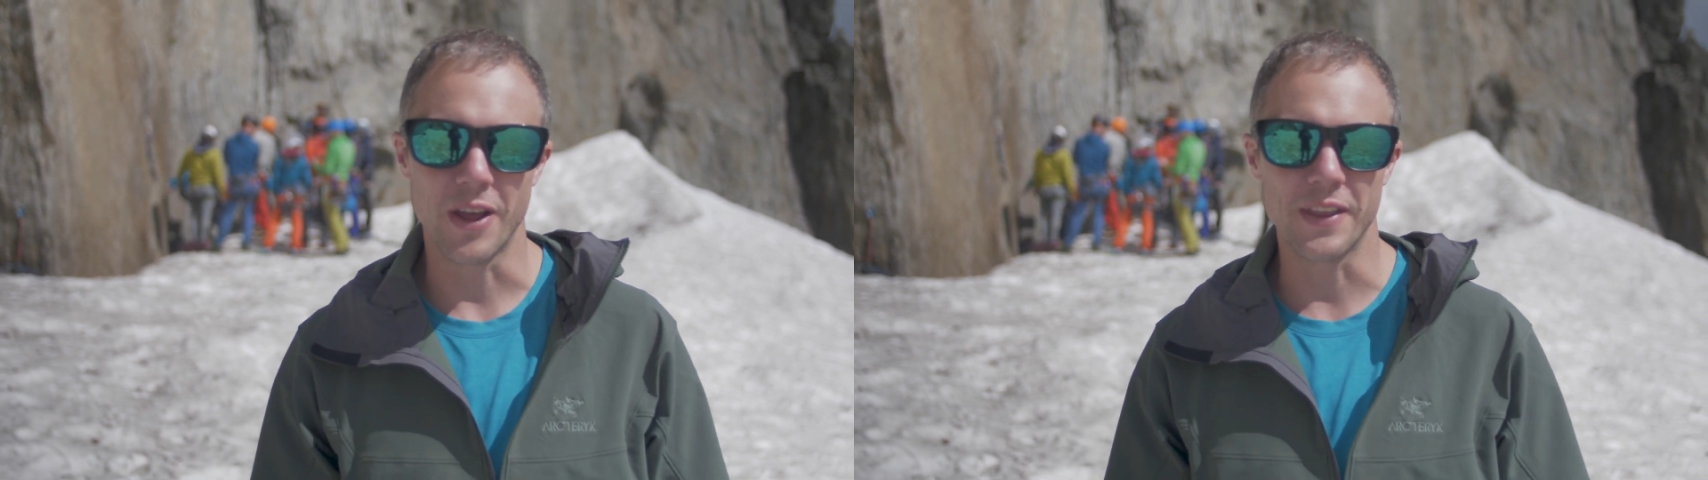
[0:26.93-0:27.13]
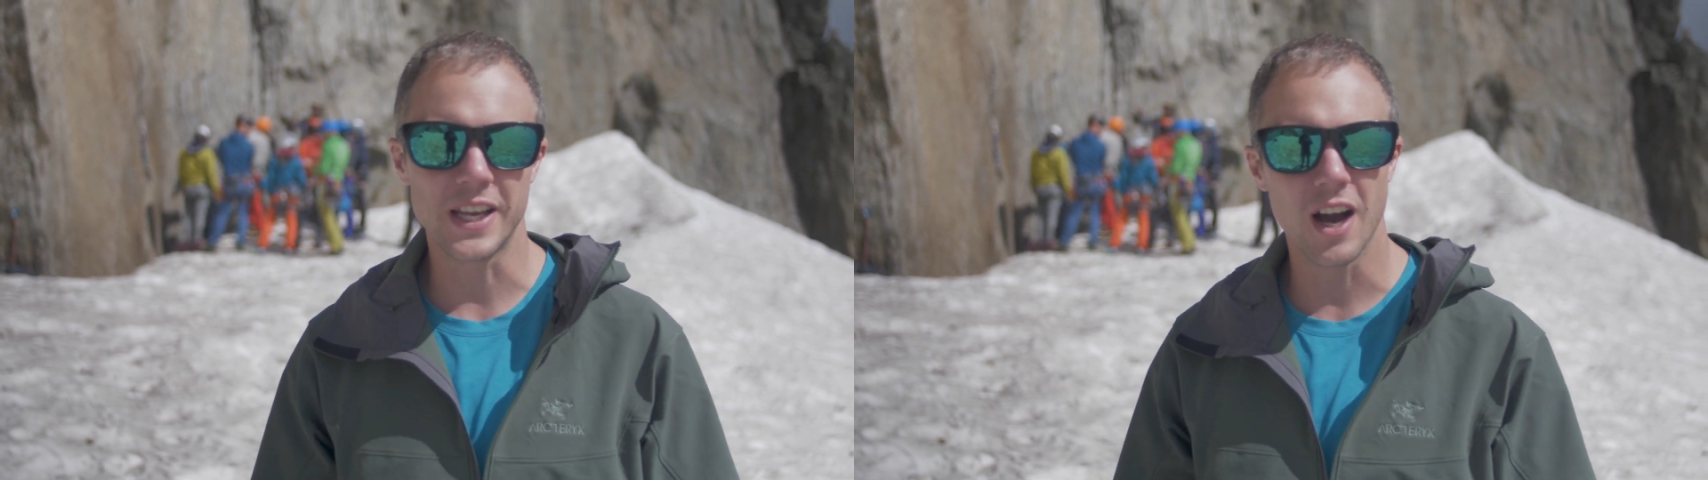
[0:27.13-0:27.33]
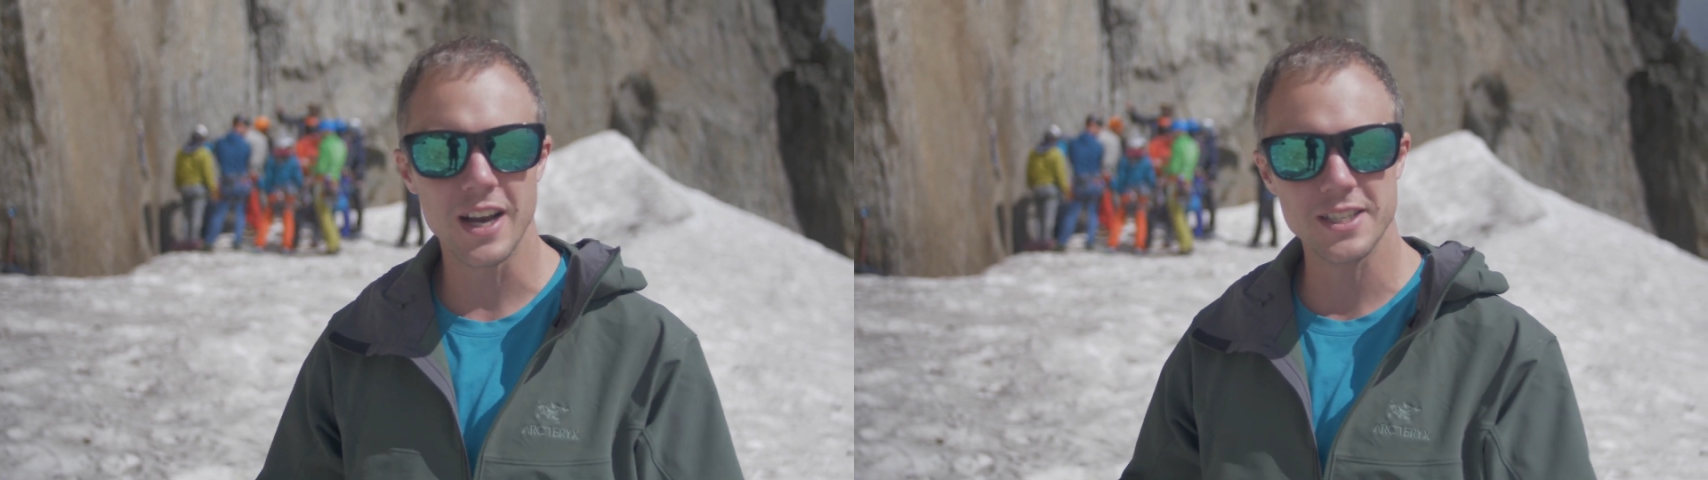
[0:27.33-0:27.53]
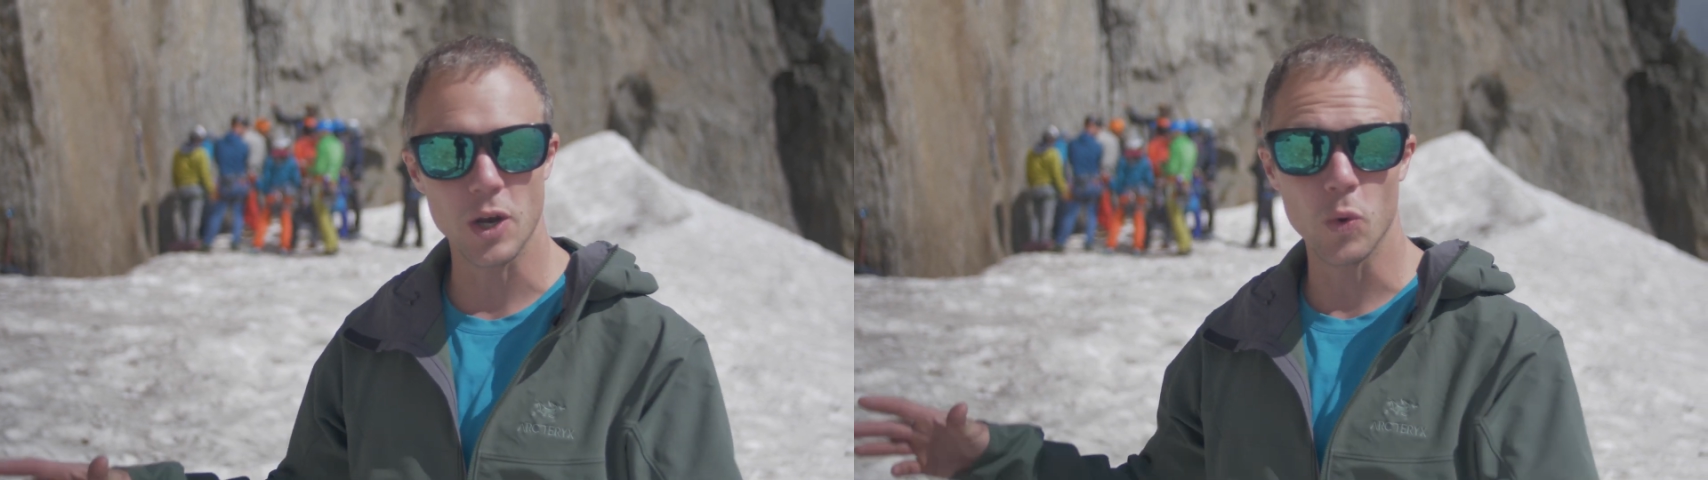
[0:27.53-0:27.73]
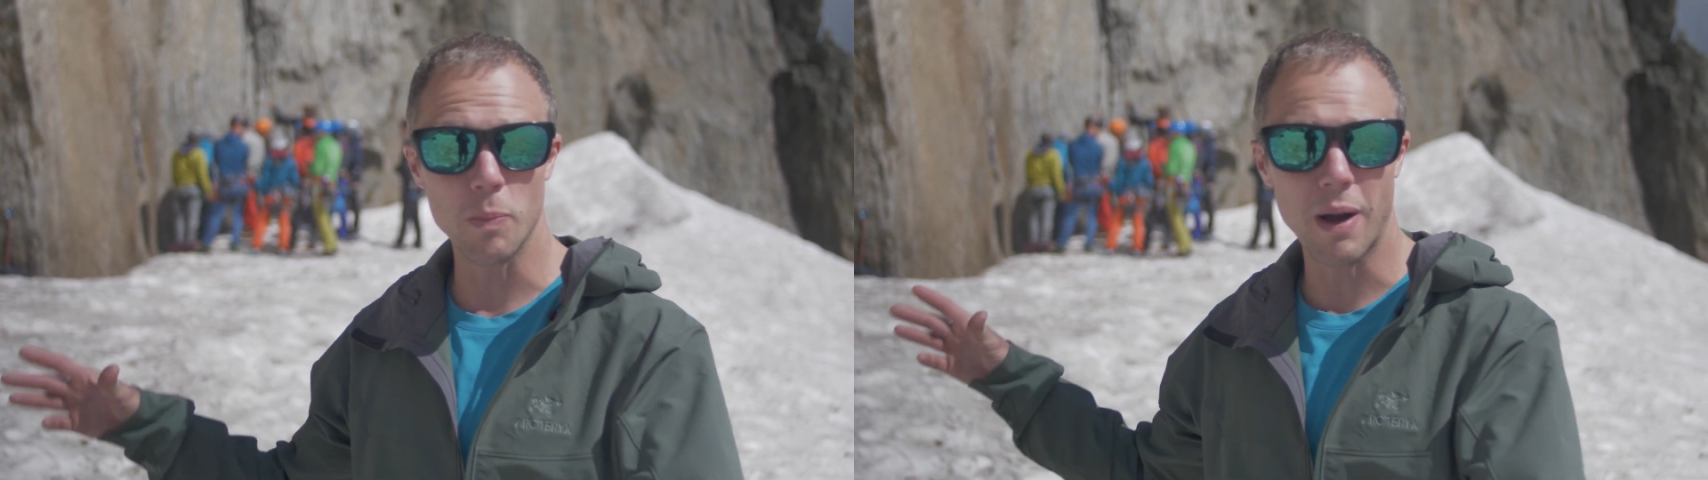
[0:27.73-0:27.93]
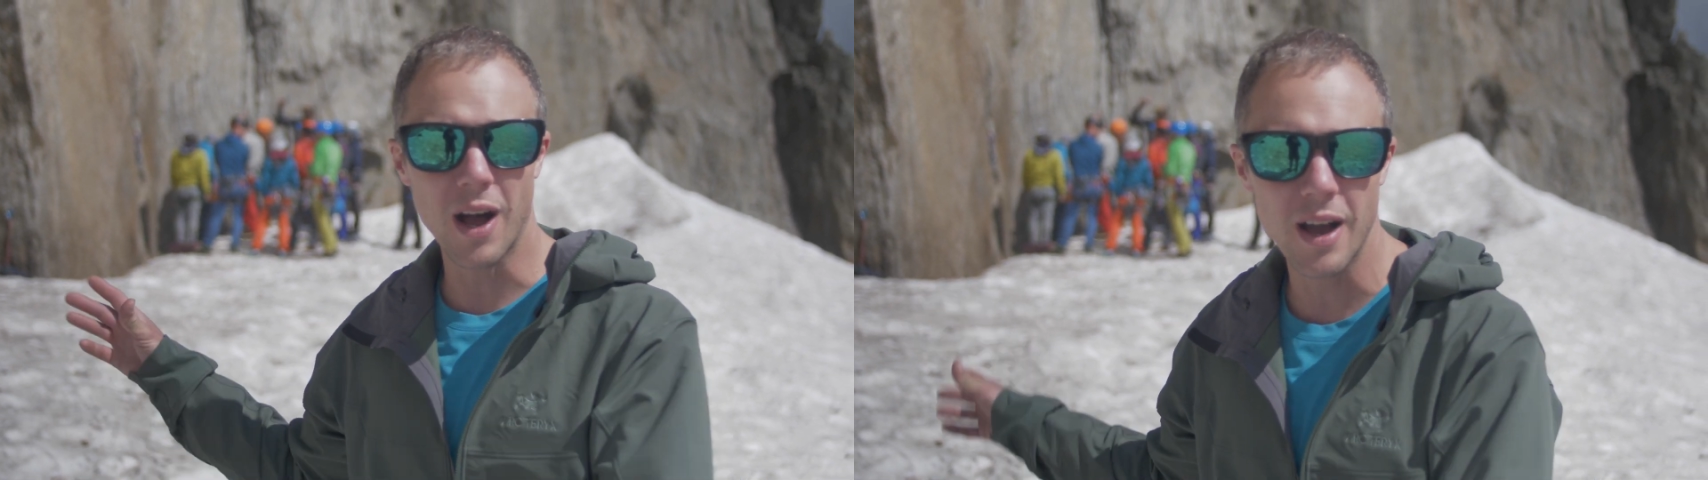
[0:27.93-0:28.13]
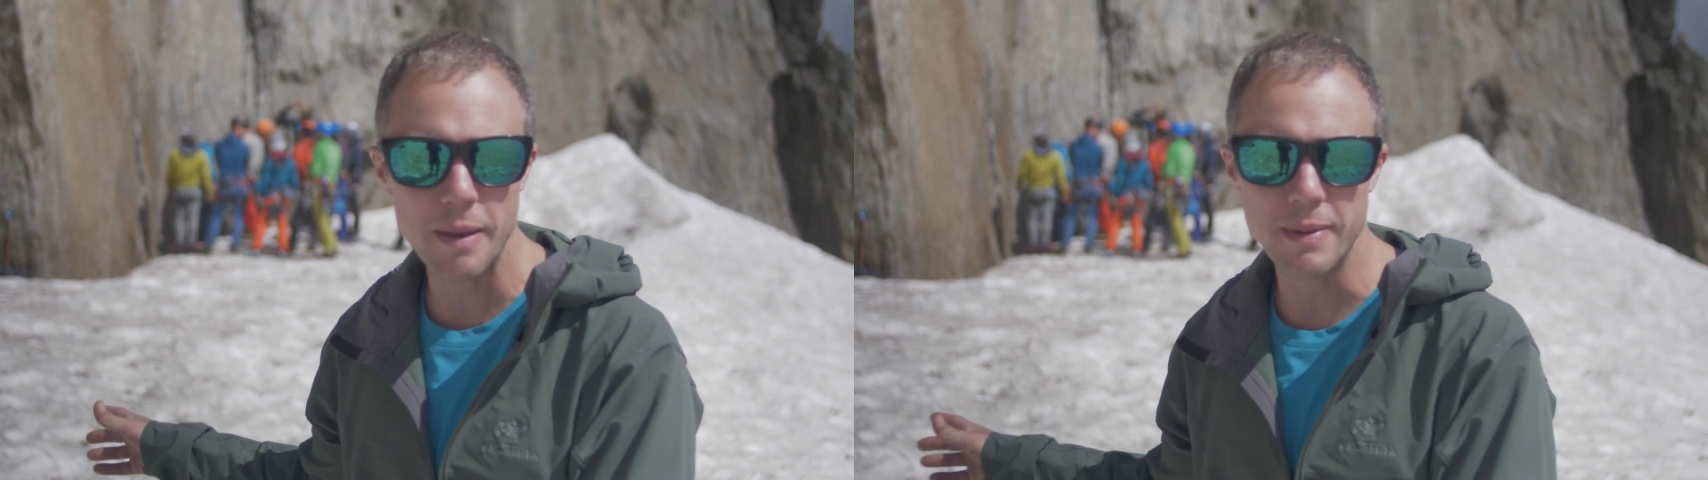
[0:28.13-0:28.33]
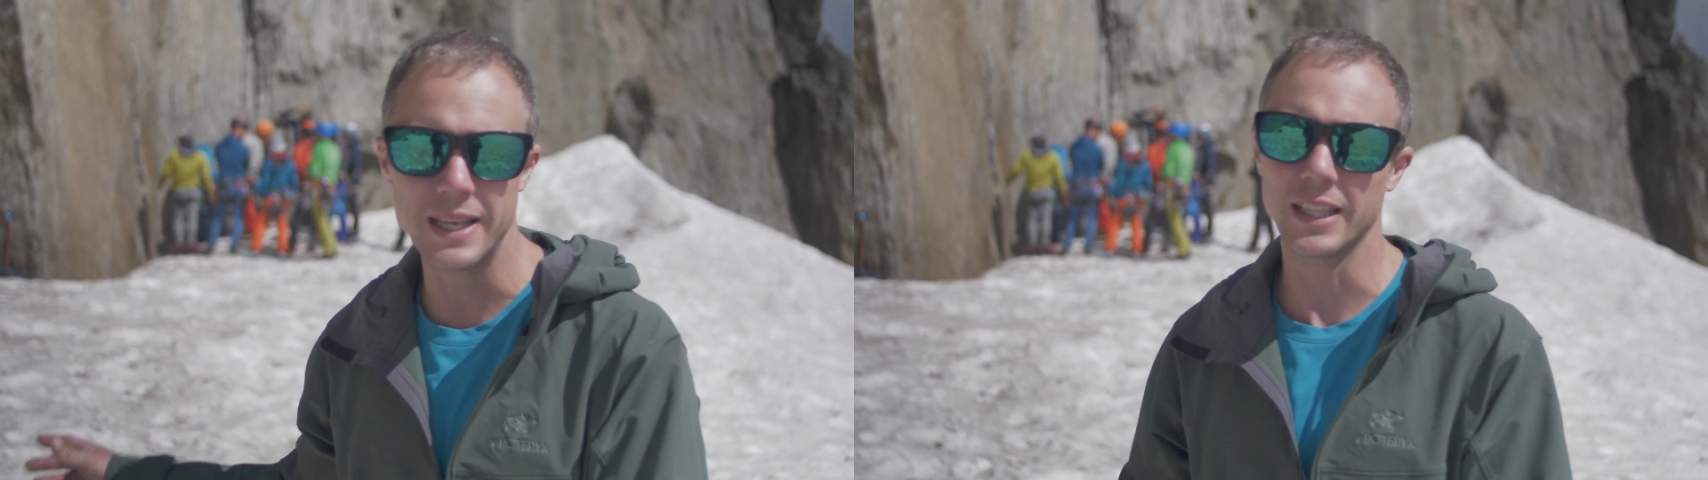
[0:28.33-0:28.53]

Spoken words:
and the guys are all behind me